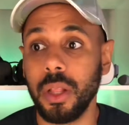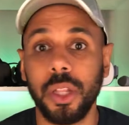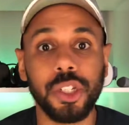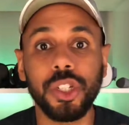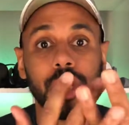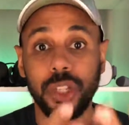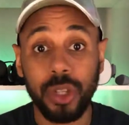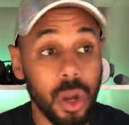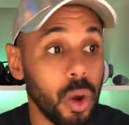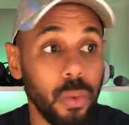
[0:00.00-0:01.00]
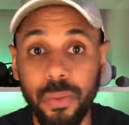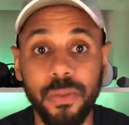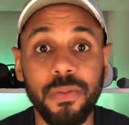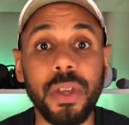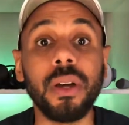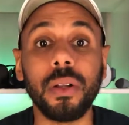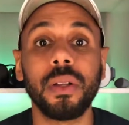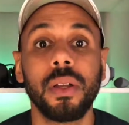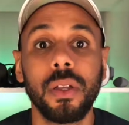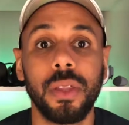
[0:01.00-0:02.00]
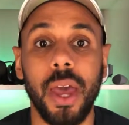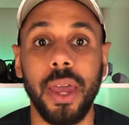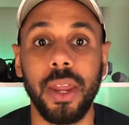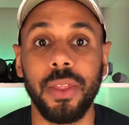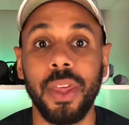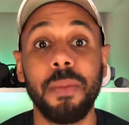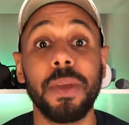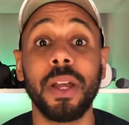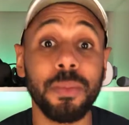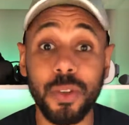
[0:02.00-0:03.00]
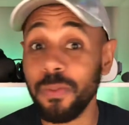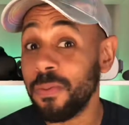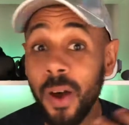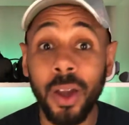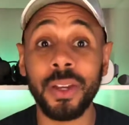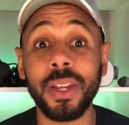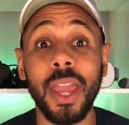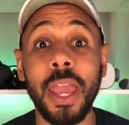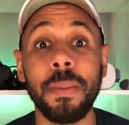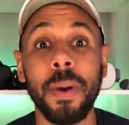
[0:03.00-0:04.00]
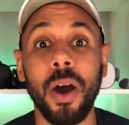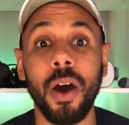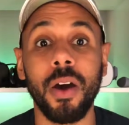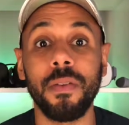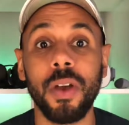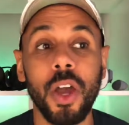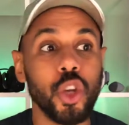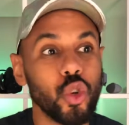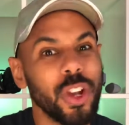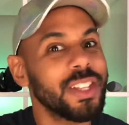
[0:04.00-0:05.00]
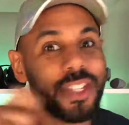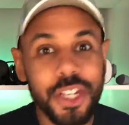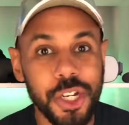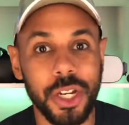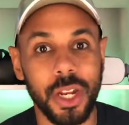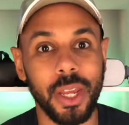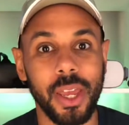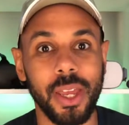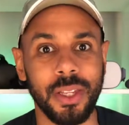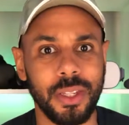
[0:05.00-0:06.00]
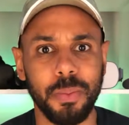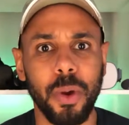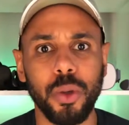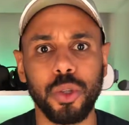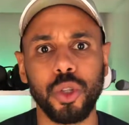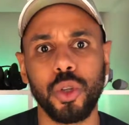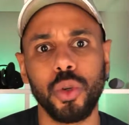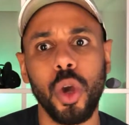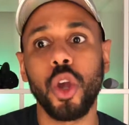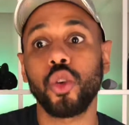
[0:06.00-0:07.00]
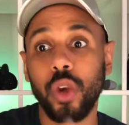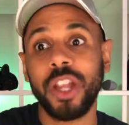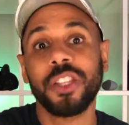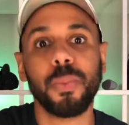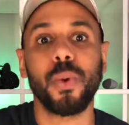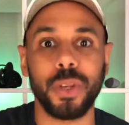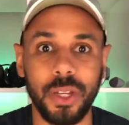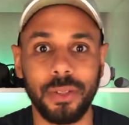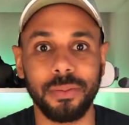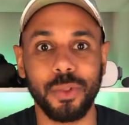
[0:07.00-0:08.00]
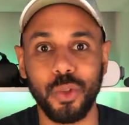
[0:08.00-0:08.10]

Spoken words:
Let's just reveal that. And then it becomes a fun game of transitioning as opposed to transportation.